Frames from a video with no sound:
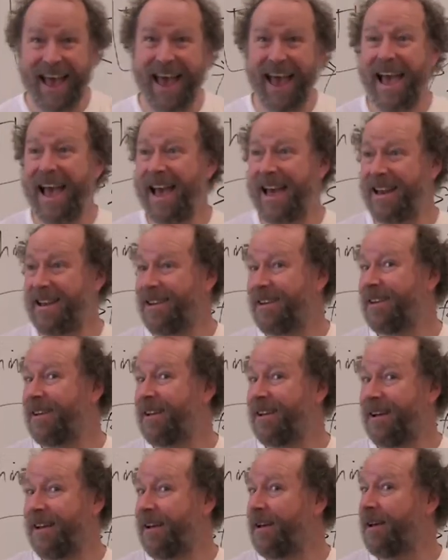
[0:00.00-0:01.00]
and
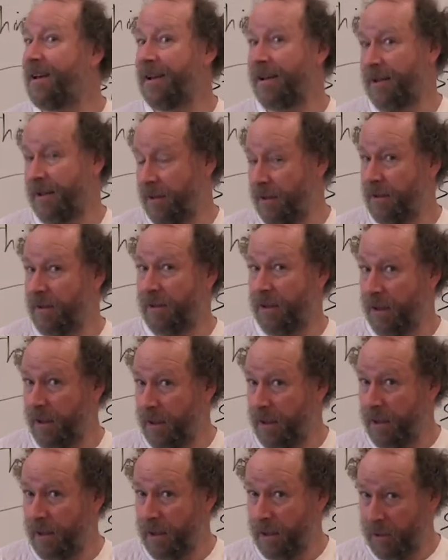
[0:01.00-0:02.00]

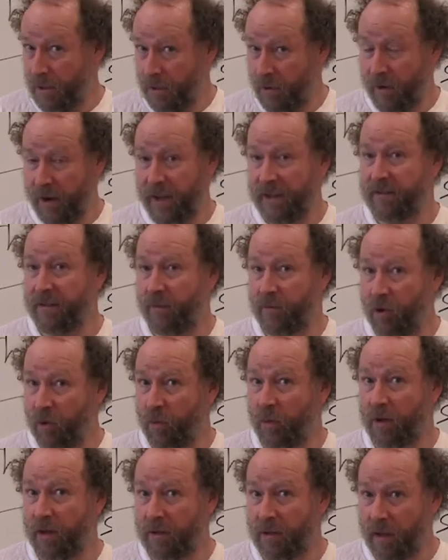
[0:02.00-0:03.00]
you ask them, do you
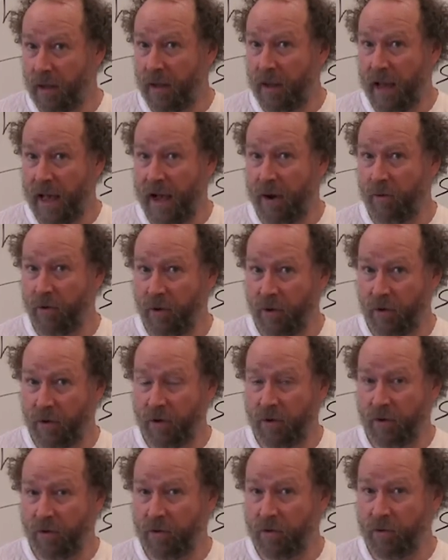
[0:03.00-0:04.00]
want to, how are you
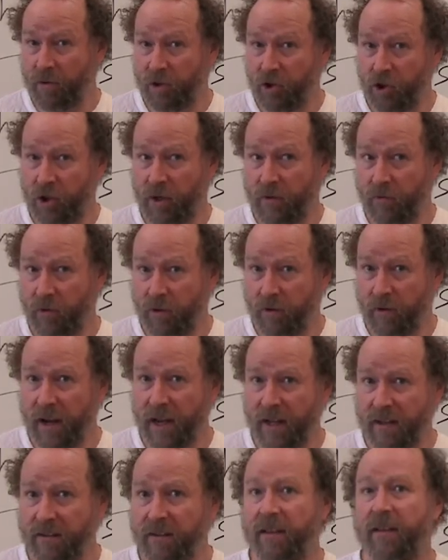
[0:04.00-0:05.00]
going to achieve your ends?